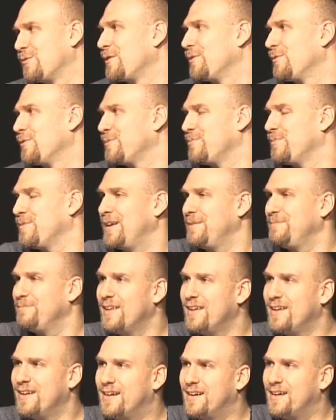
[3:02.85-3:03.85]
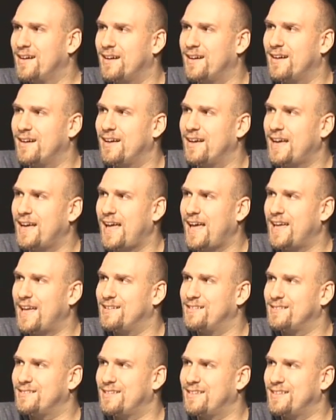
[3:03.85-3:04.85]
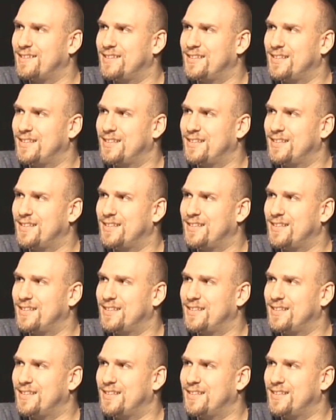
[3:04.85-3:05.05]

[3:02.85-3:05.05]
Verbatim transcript: with me. Mm -hmm. uh, and,